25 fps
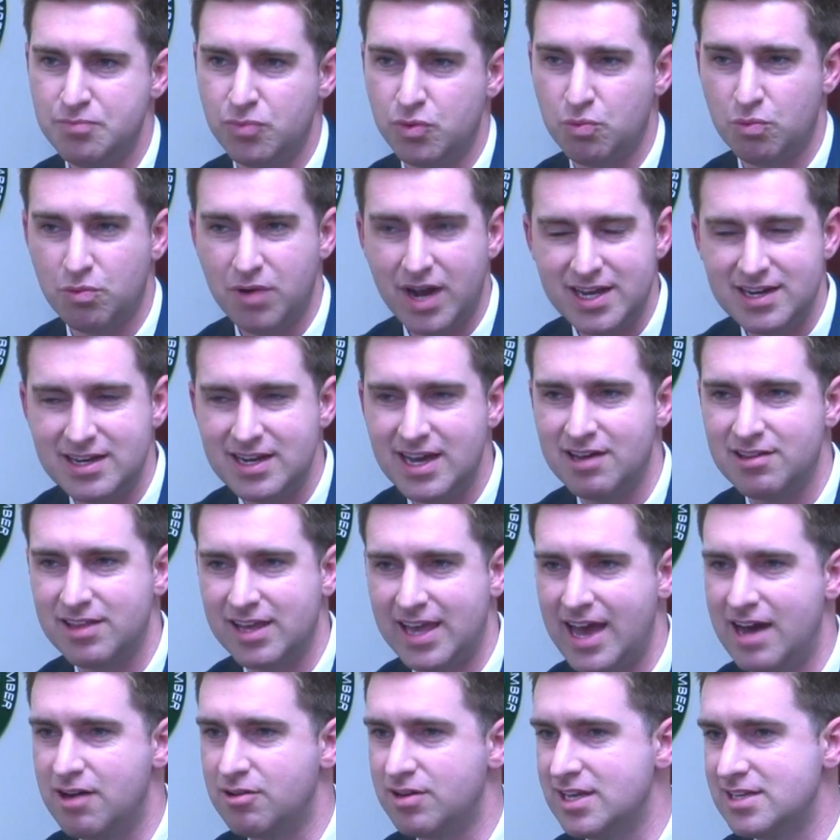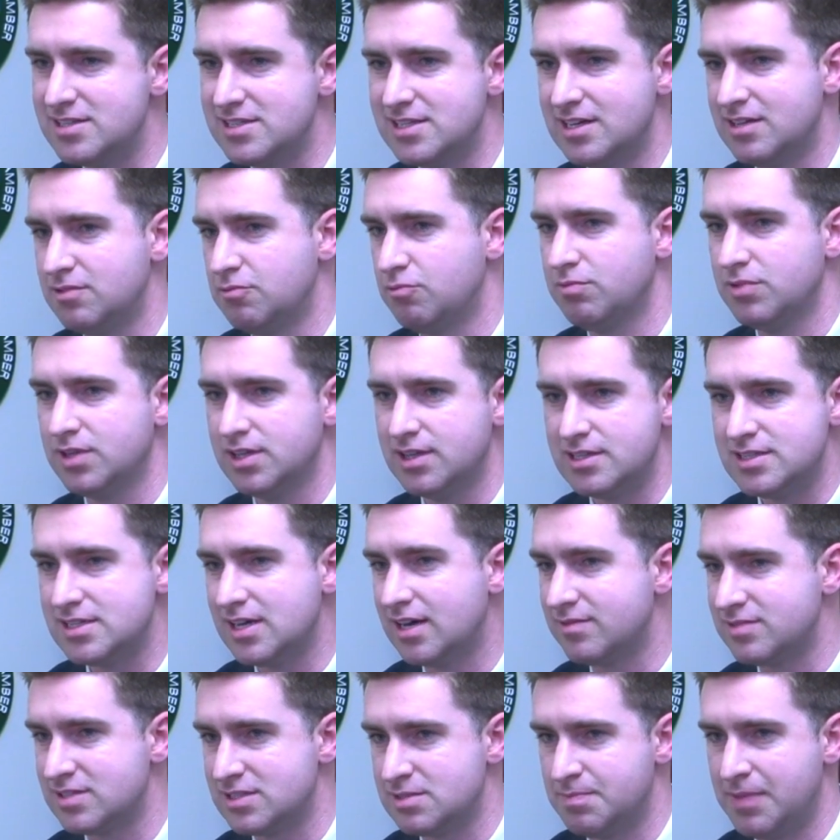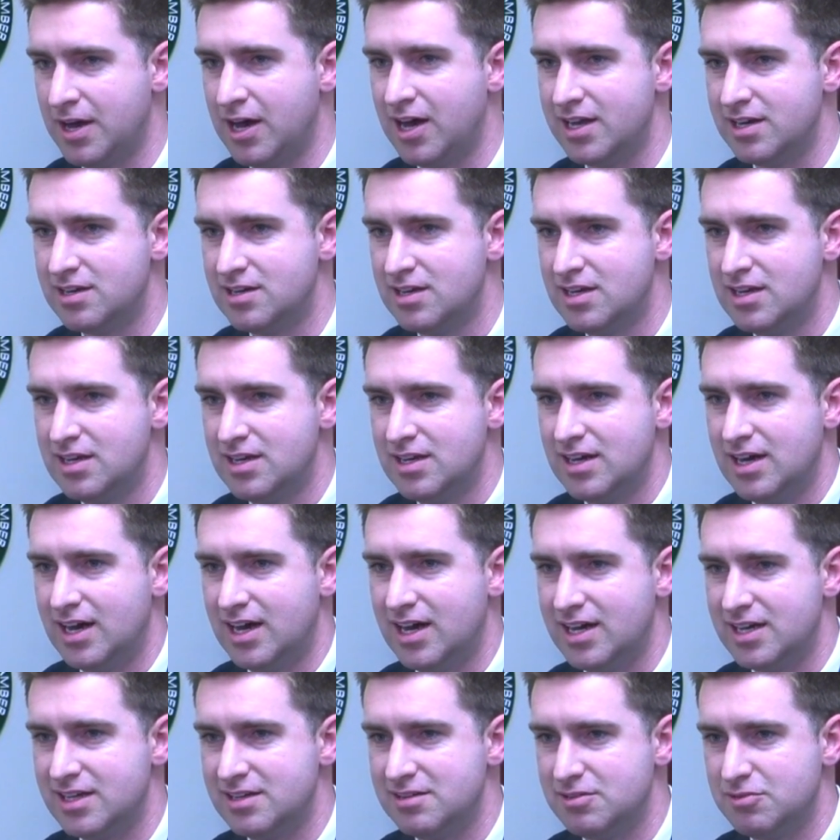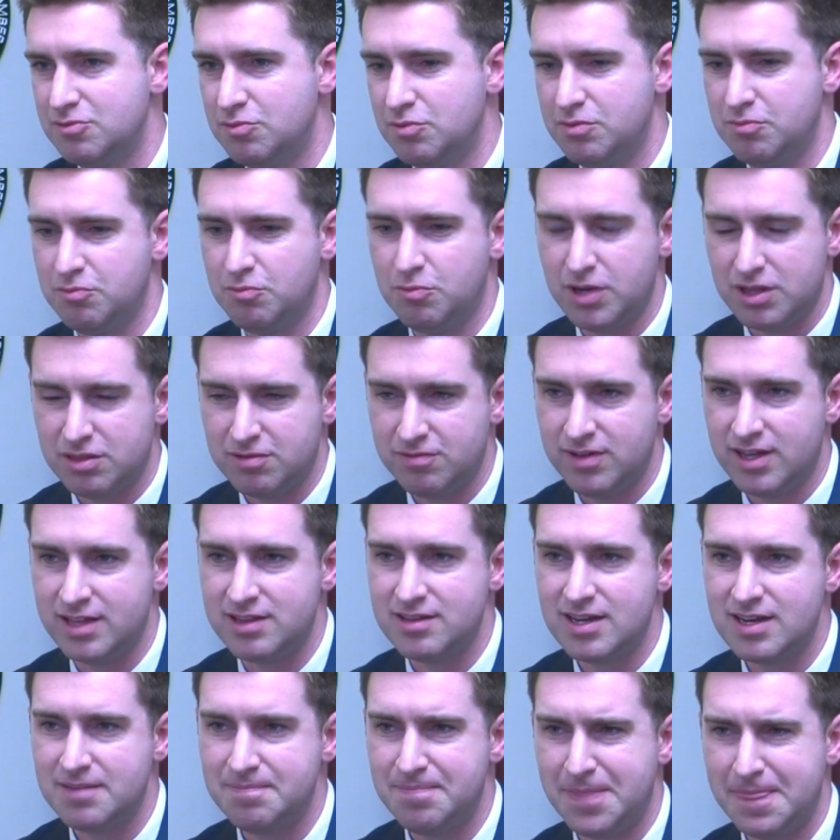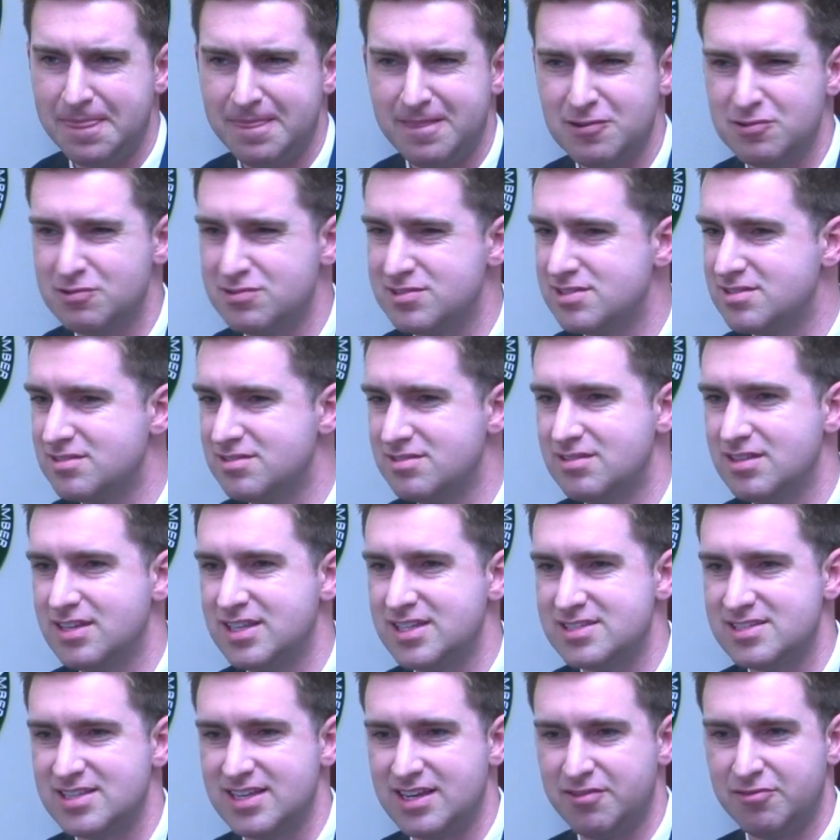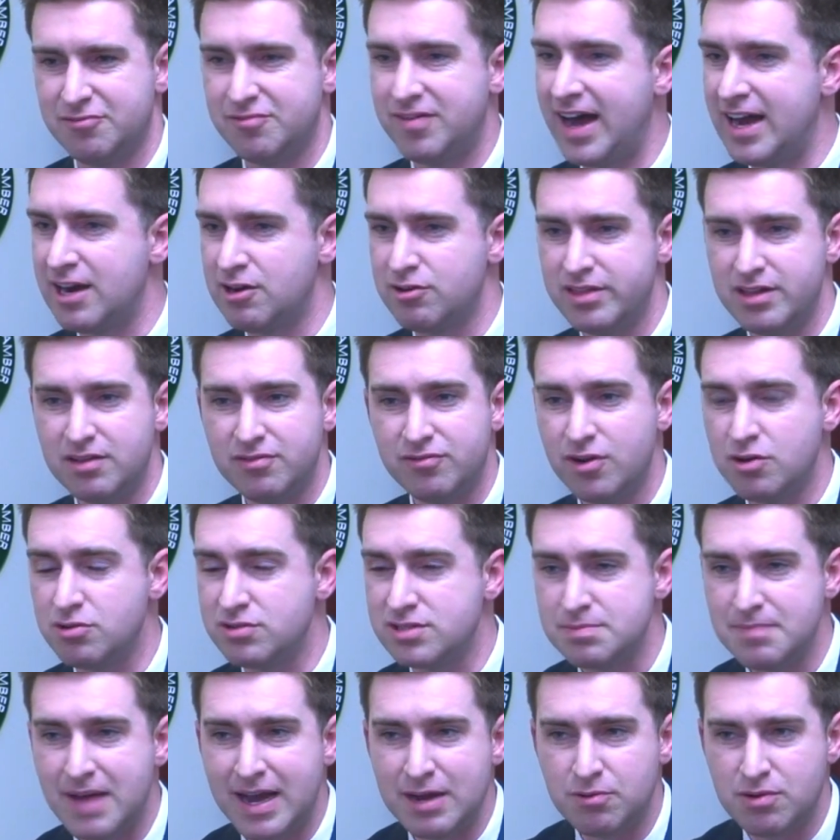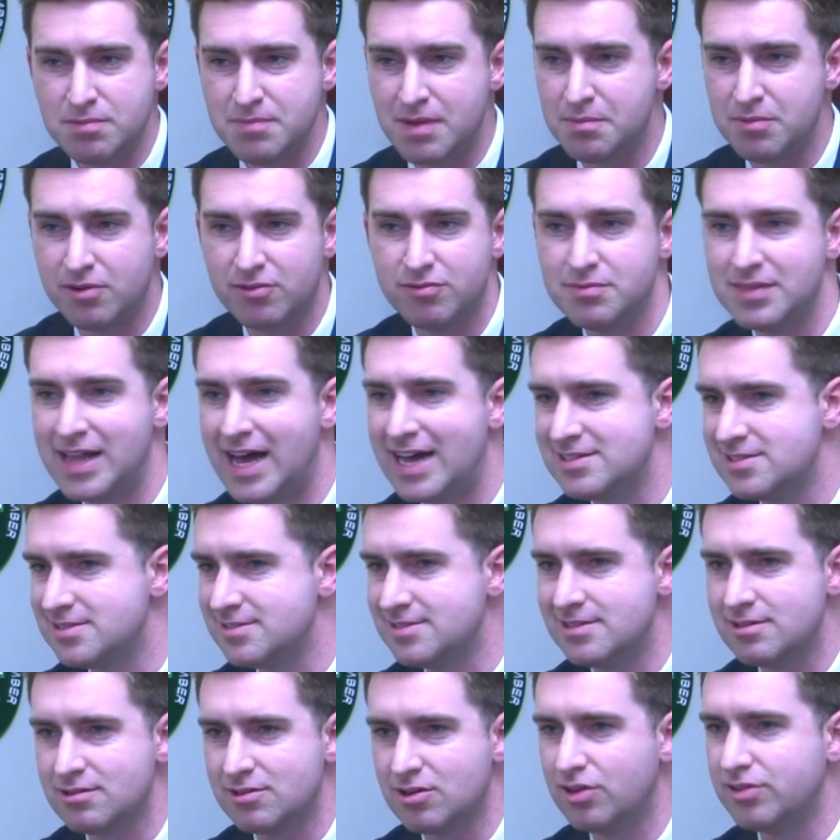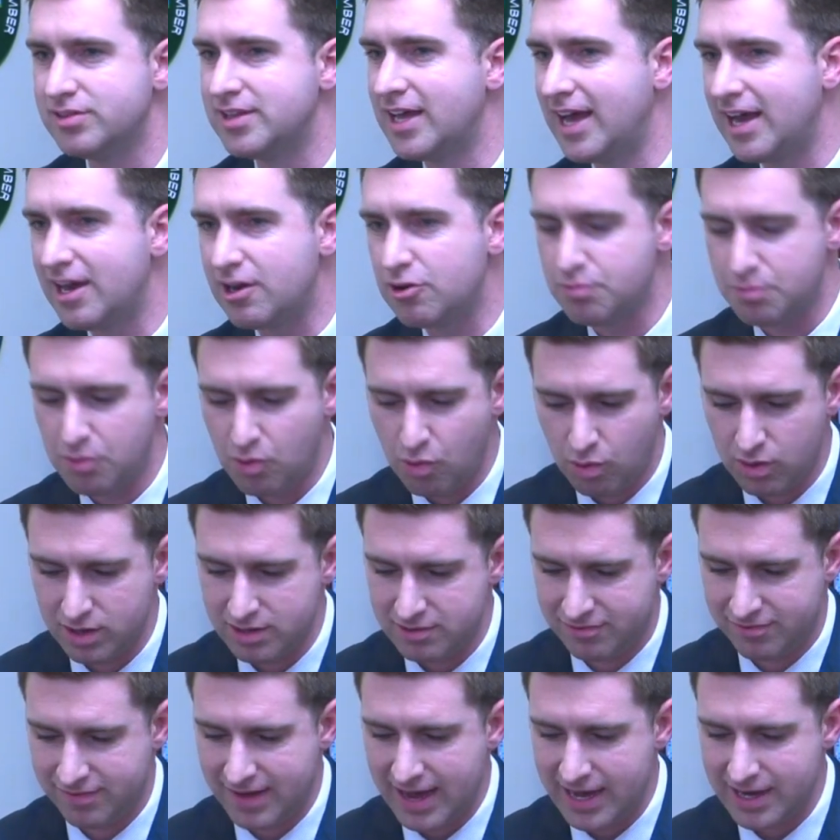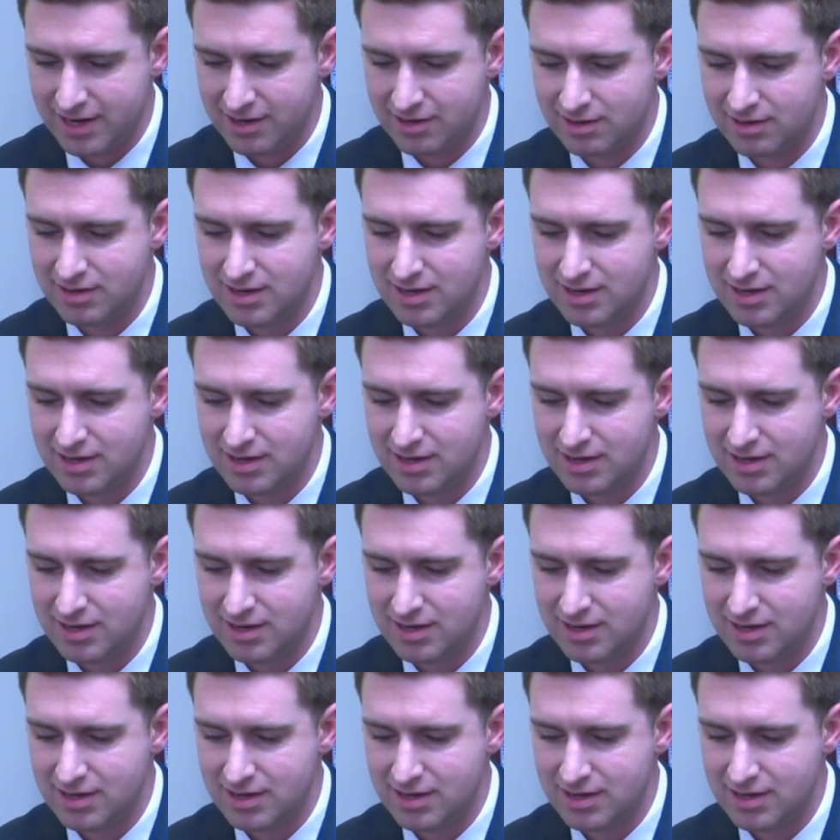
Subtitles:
Right now, the county is in a really tough spot with funding. There's this fire that folks might remember from last year called the airport fire.